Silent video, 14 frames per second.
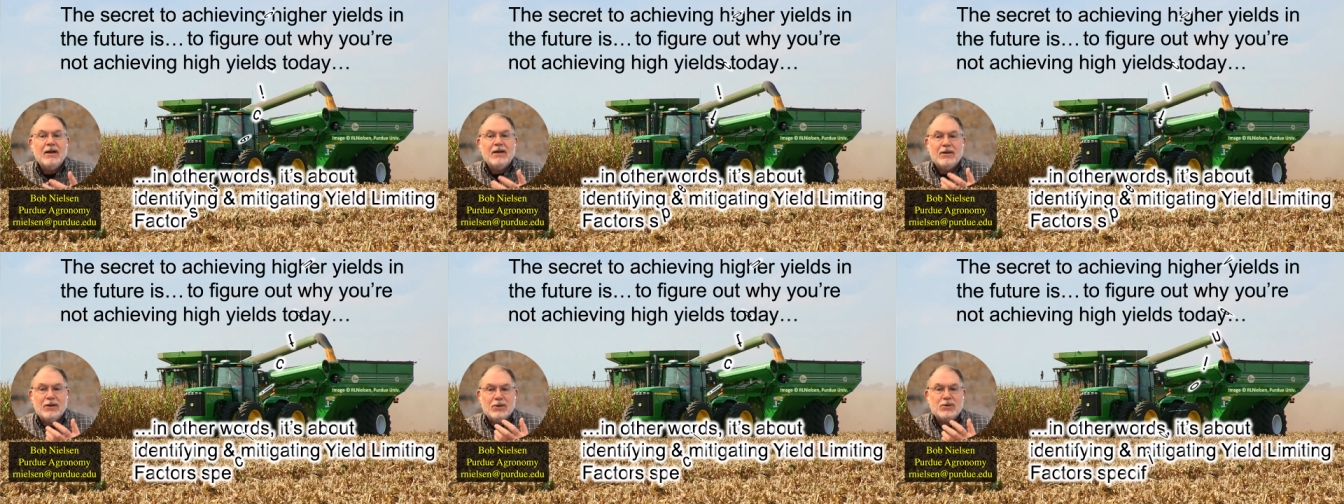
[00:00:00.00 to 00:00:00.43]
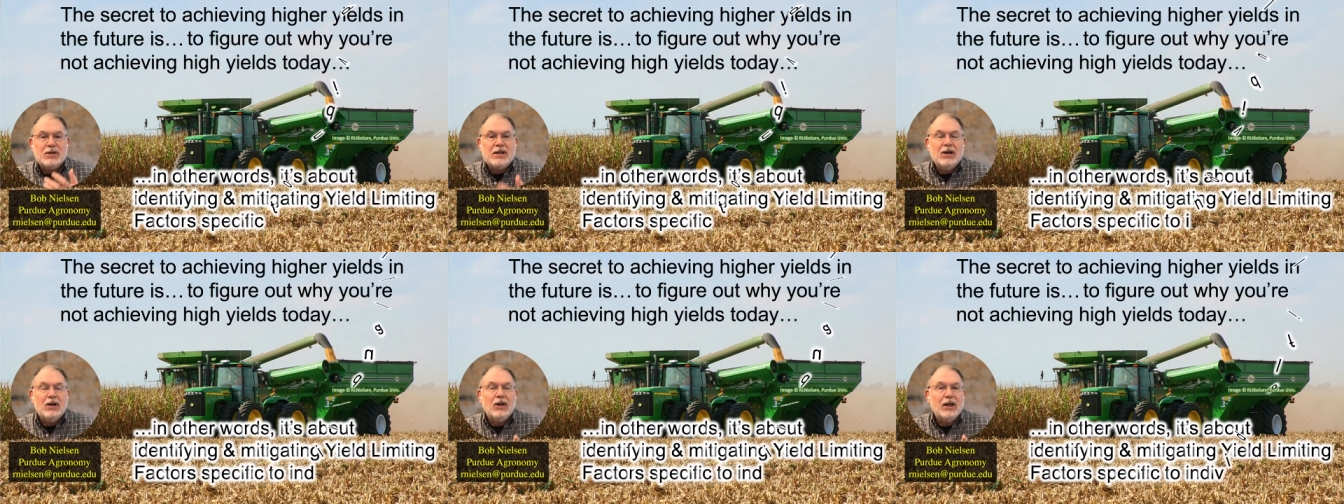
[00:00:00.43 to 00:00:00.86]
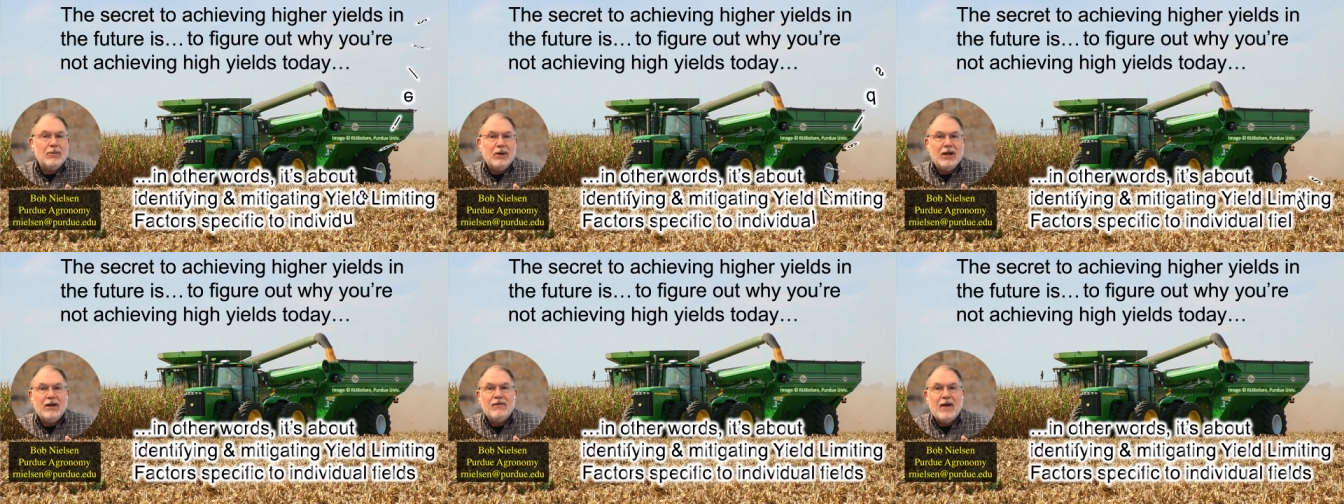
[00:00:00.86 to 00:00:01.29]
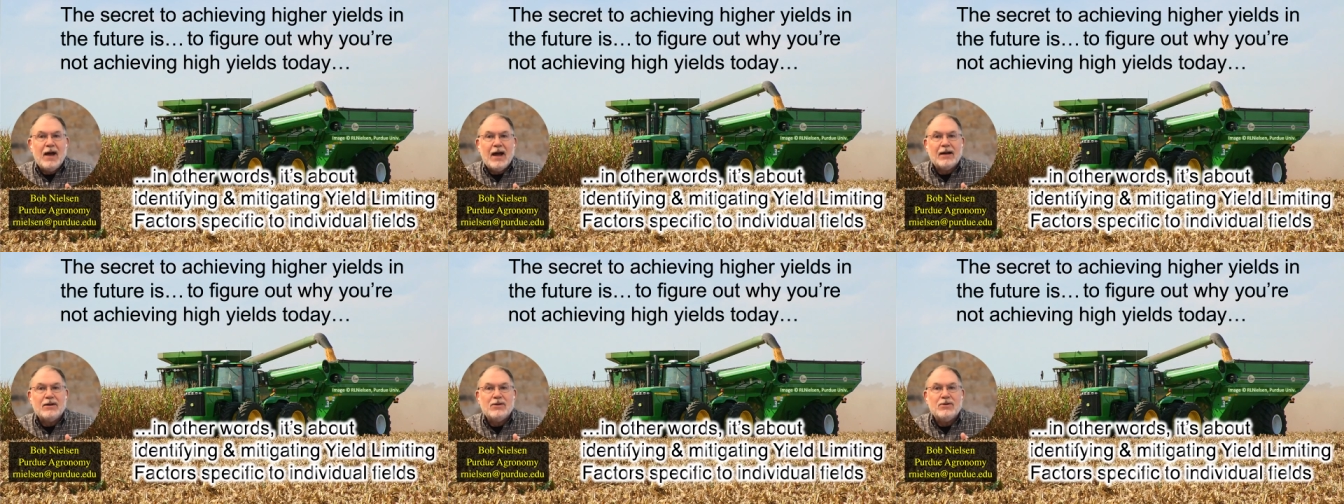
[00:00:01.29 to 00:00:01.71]
those yield limiting
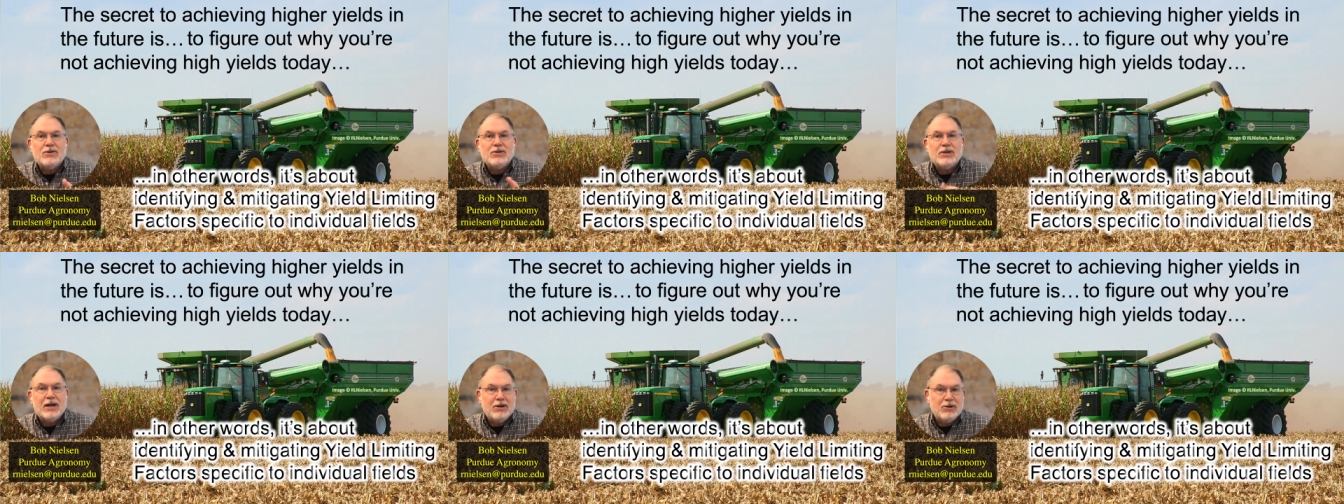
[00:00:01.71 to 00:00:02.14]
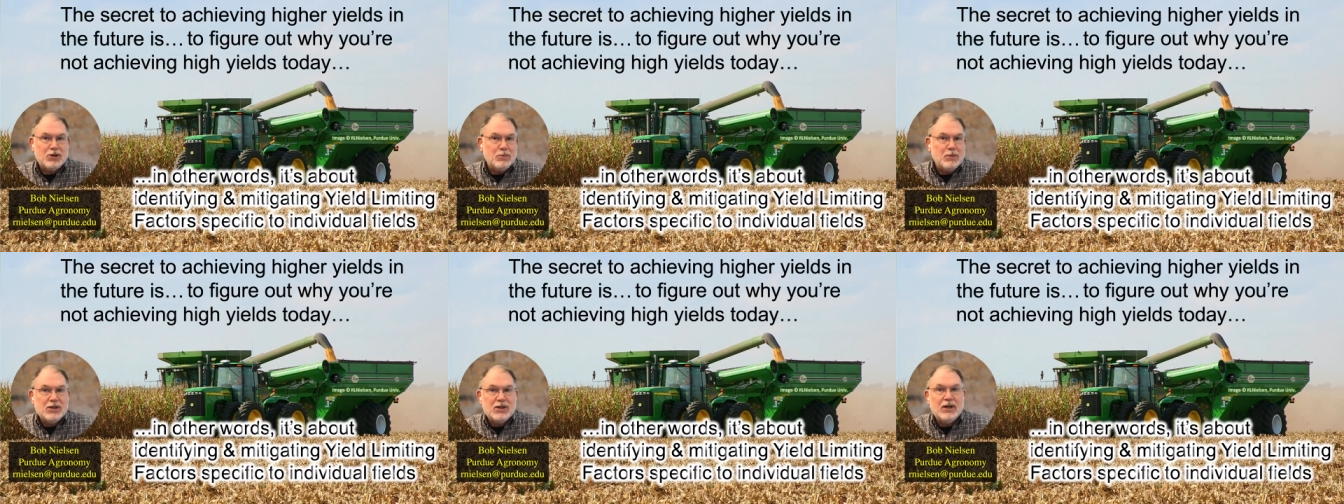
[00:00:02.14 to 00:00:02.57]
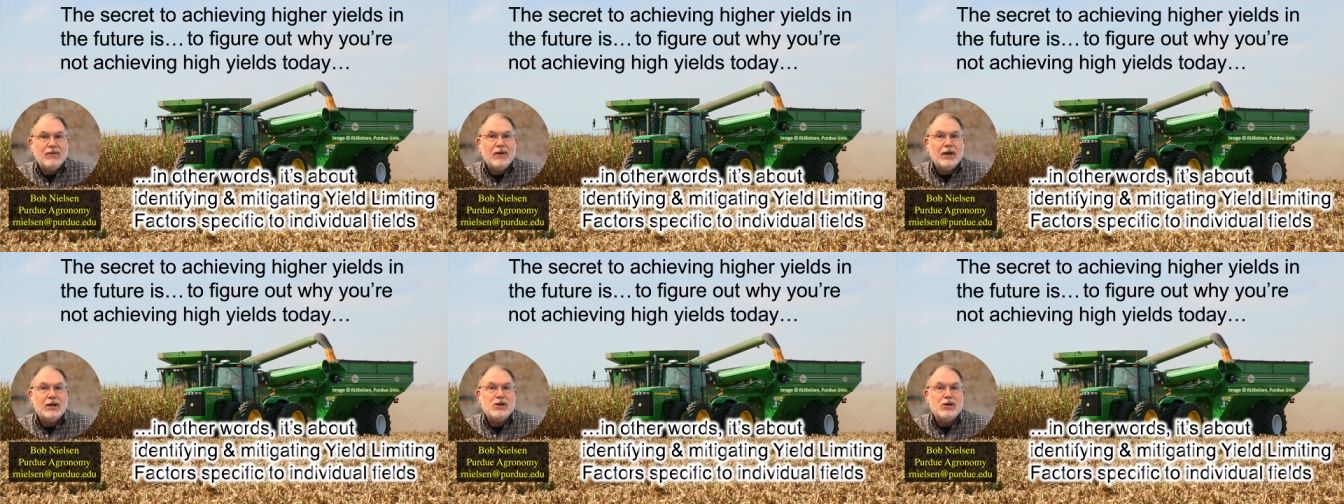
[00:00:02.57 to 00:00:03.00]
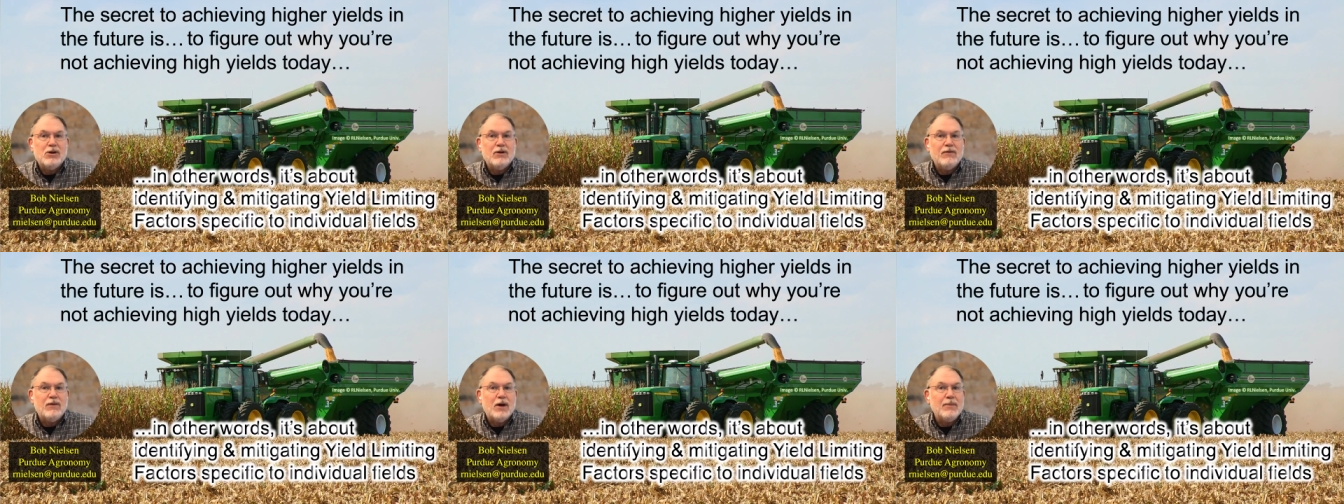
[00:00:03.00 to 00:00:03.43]
factors that are specific to your
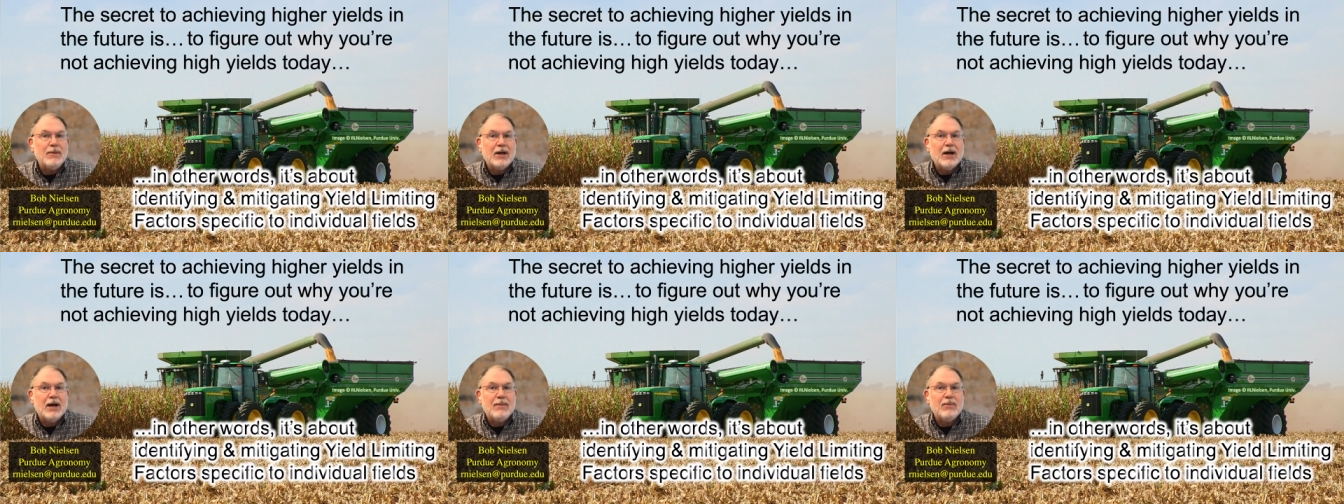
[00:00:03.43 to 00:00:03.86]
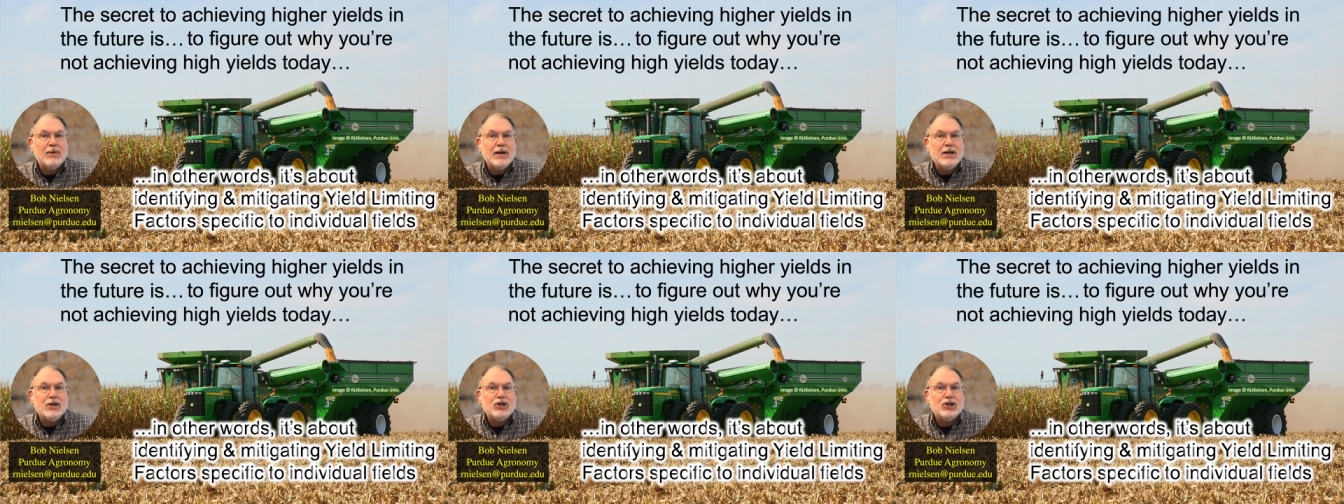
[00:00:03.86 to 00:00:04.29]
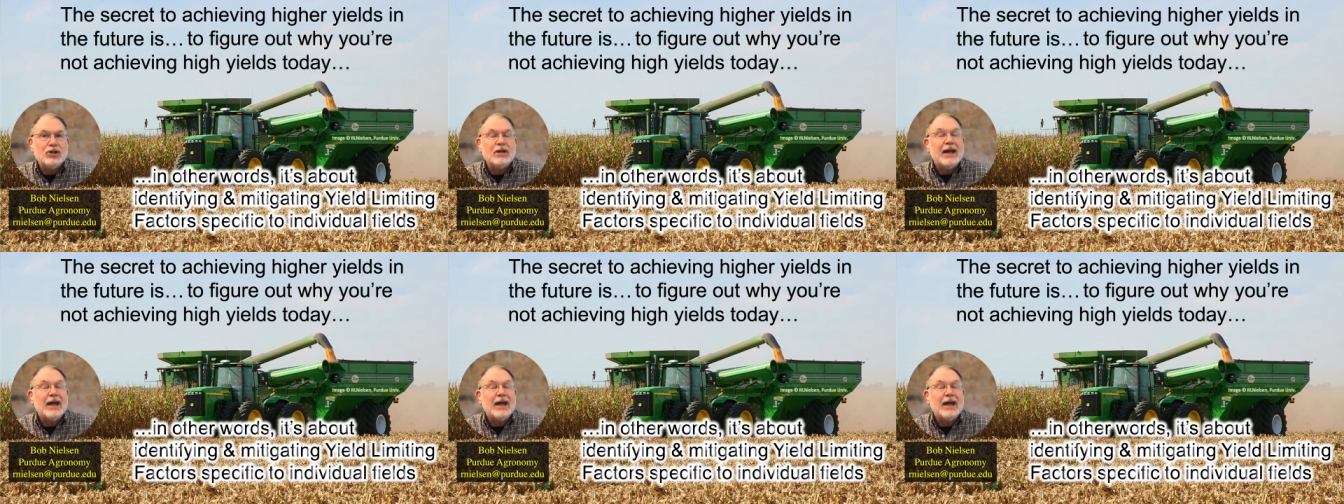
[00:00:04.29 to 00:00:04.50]
farming operation